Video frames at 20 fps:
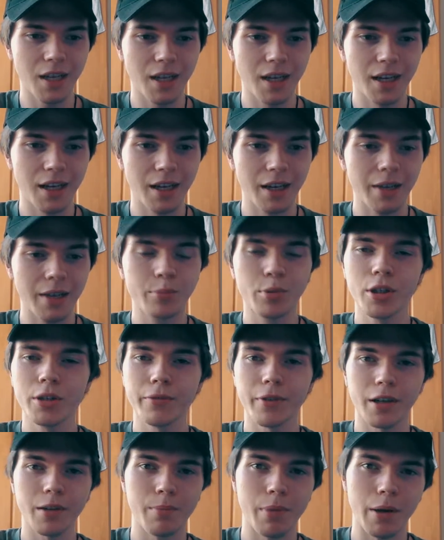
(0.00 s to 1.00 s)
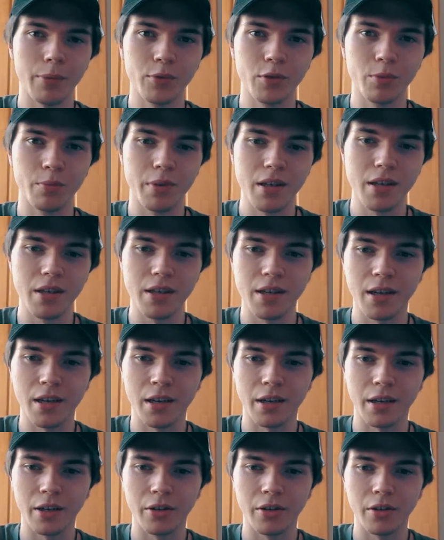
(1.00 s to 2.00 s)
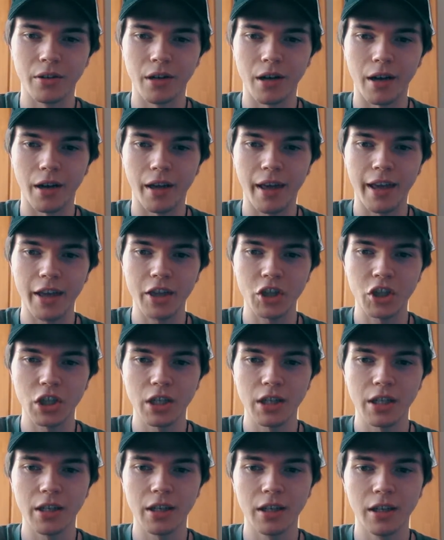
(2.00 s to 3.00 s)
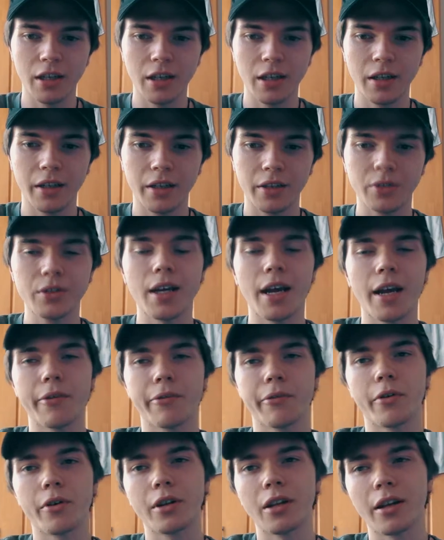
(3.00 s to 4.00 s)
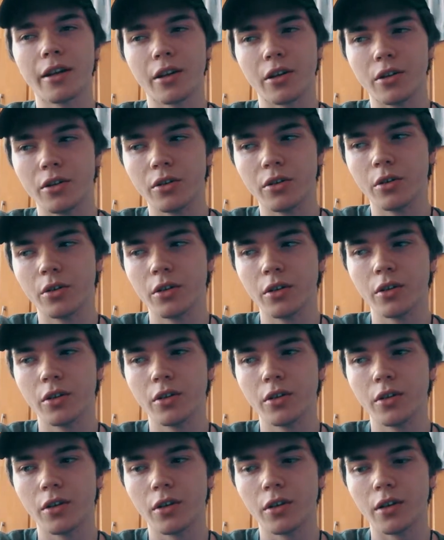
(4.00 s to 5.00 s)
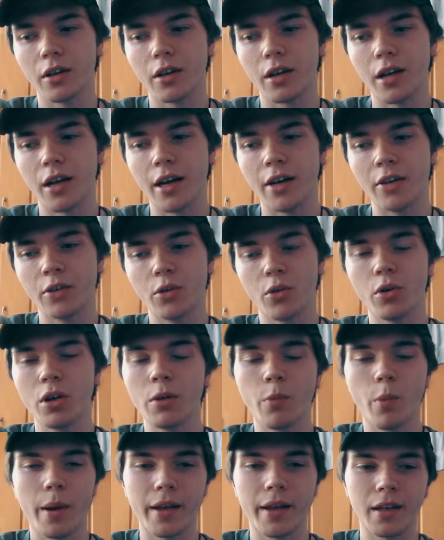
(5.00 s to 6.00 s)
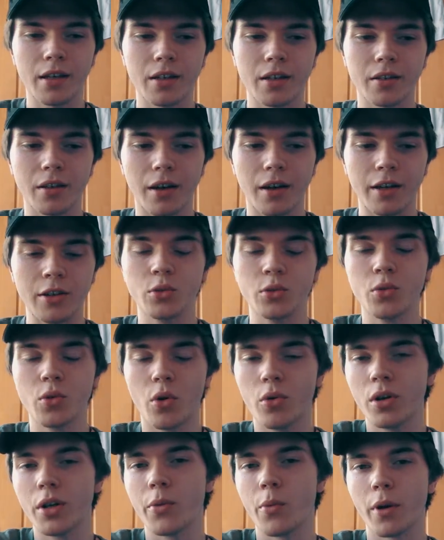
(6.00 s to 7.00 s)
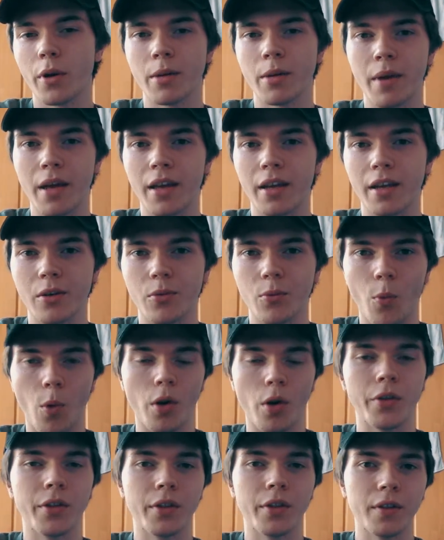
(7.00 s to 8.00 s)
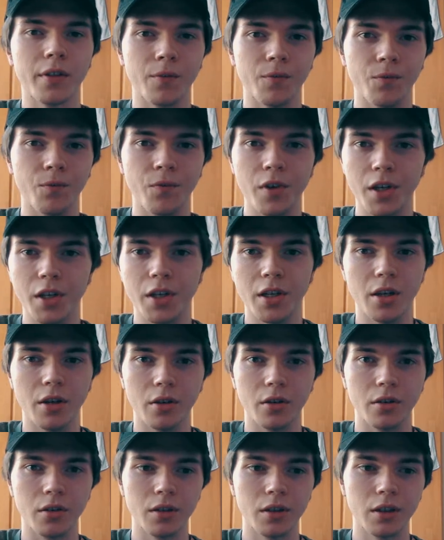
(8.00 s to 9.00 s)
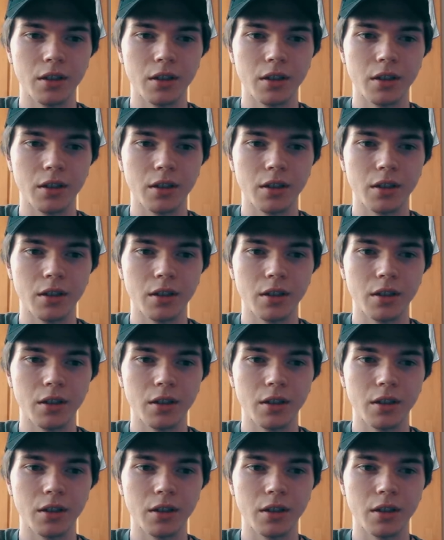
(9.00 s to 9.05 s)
Uh, I'm pretty fucking pumped to be here. You know, I actually today I thought like you know, I do only make I do only want to make one video